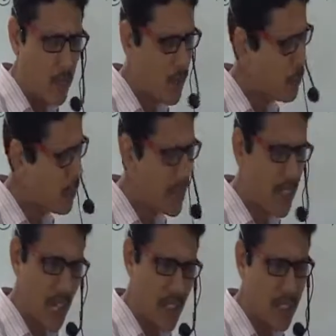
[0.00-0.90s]
Okay, we
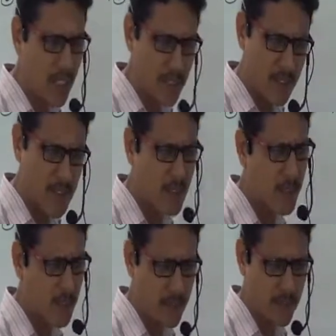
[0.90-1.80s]
can calculate that
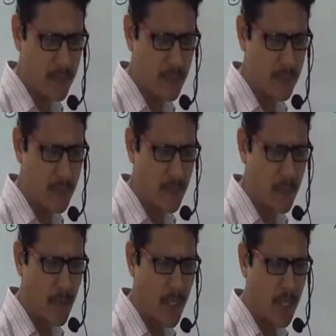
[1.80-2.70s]
c
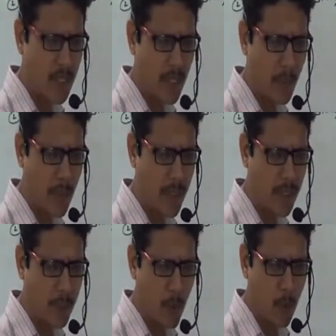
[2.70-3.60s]
by
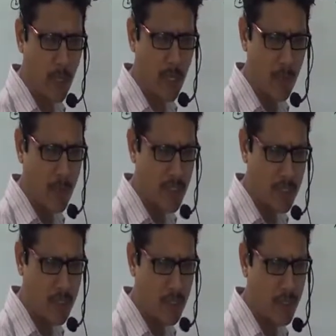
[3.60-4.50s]
applying proper
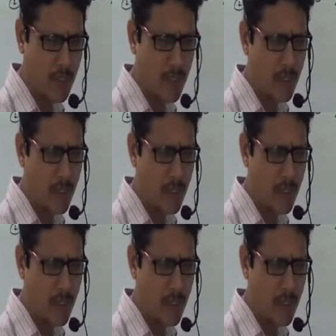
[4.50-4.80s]
limits,